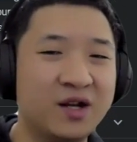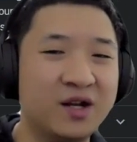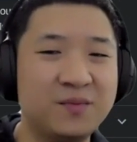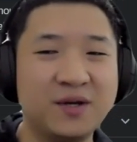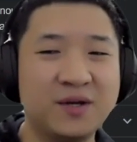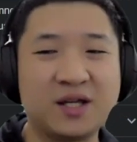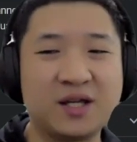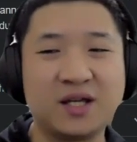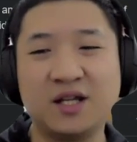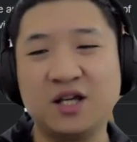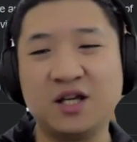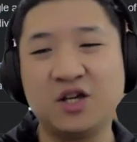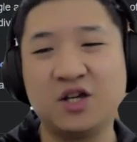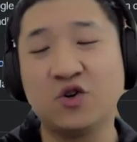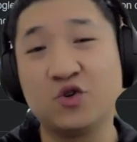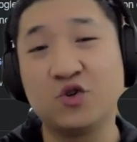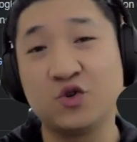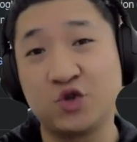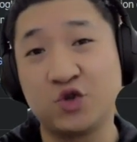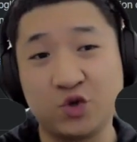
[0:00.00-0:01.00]
beginning,
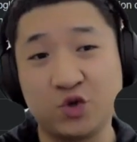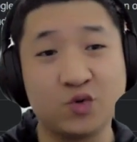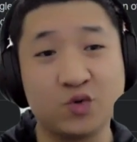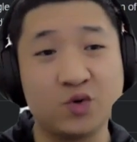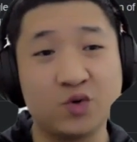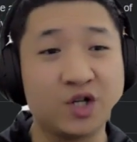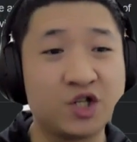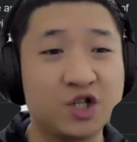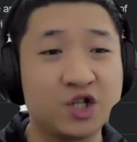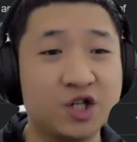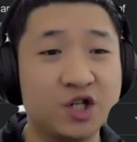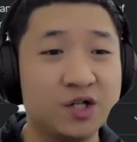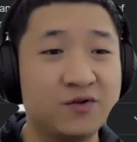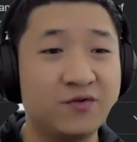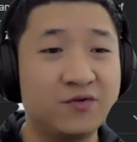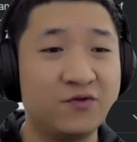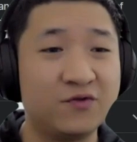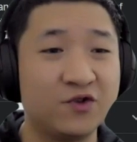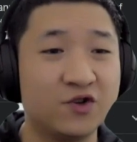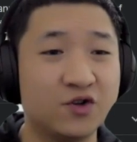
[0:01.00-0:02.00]
go to Google search
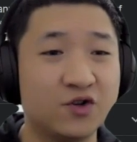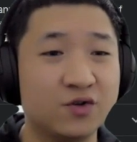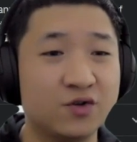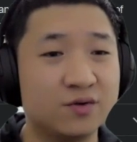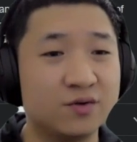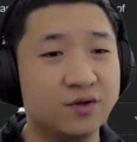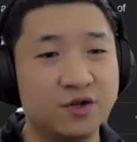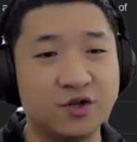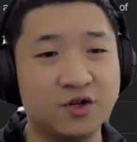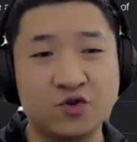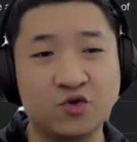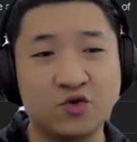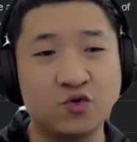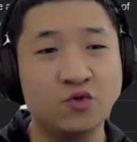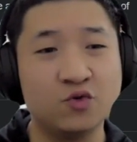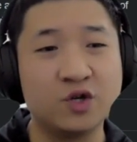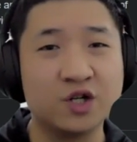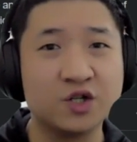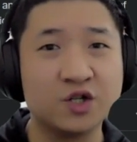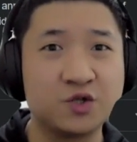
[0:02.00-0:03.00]
for
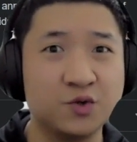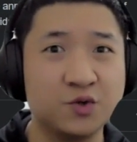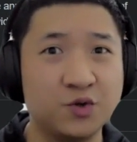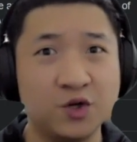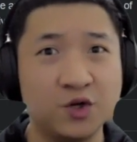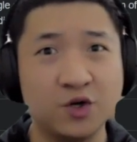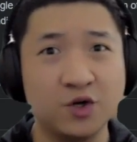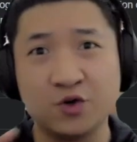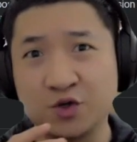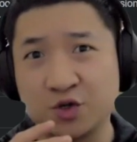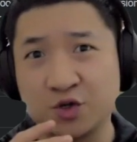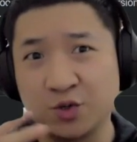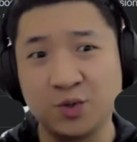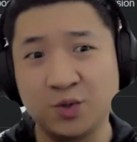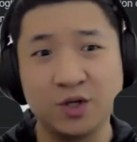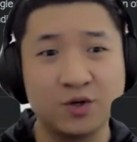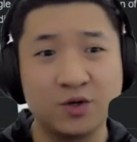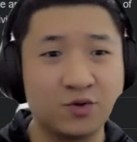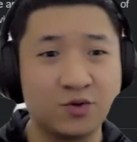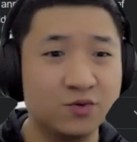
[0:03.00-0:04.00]
Google Studio or
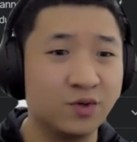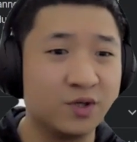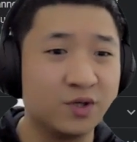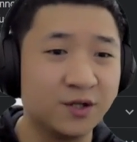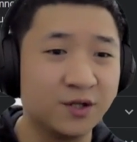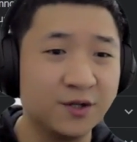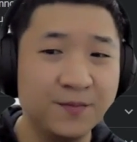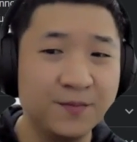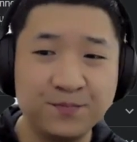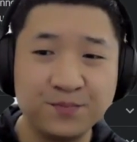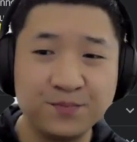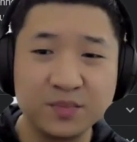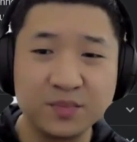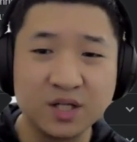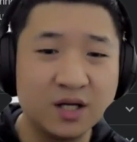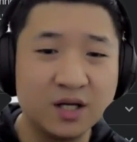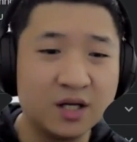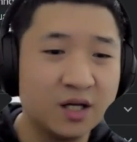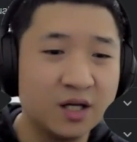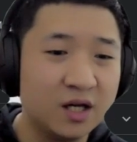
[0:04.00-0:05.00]
Studio Google.
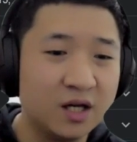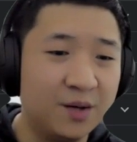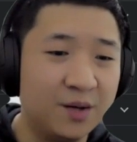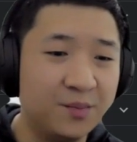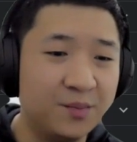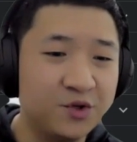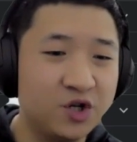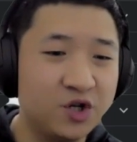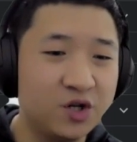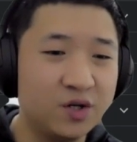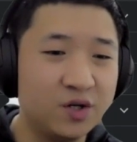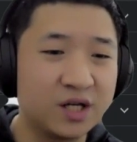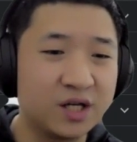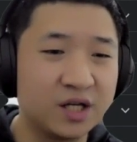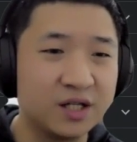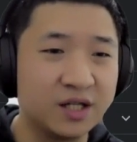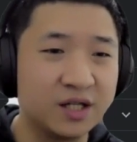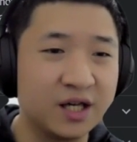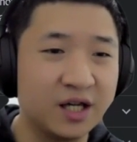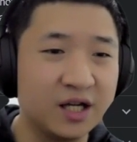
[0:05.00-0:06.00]
I'm sure you
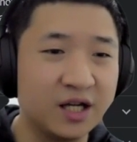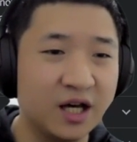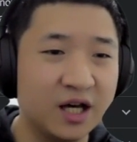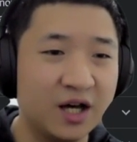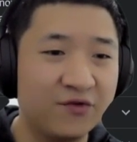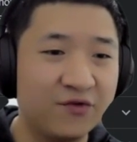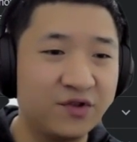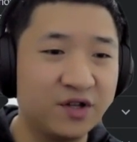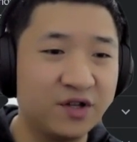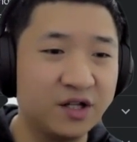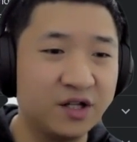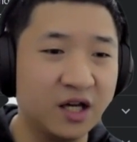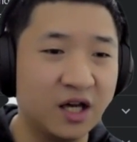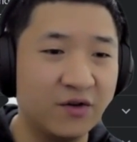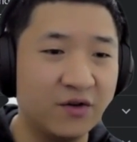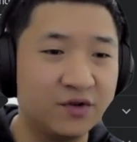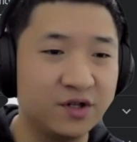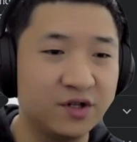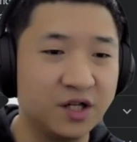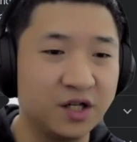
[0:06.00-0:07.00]
can get after the
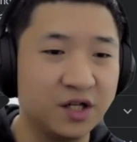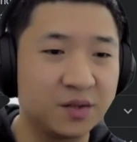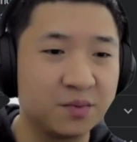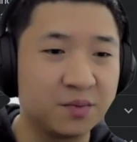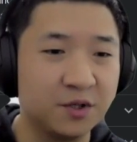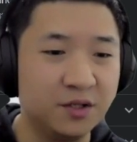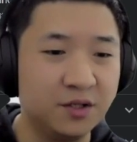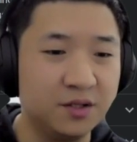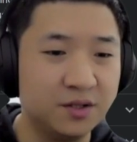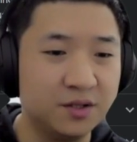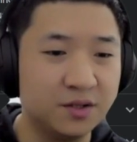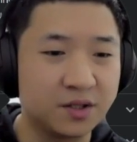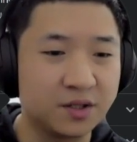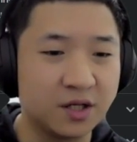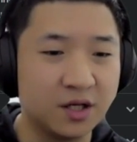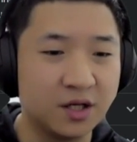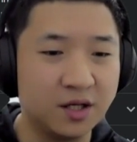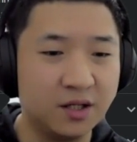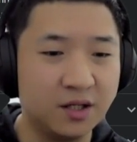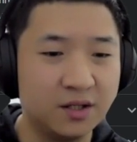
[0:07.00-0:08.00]
advertisement,
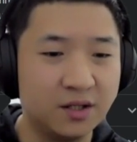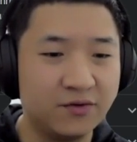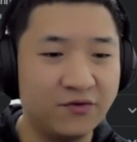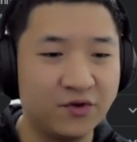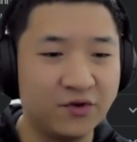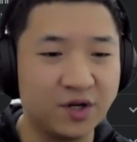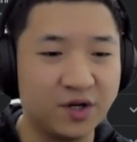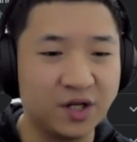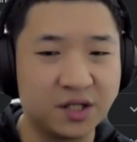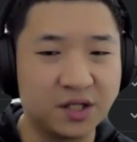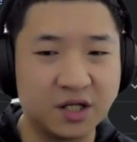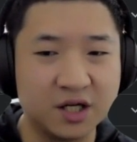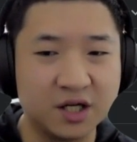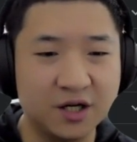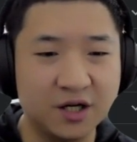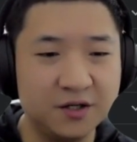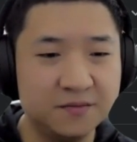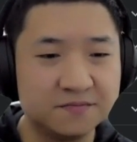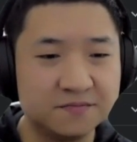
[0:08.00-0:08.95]
okay, for this guy,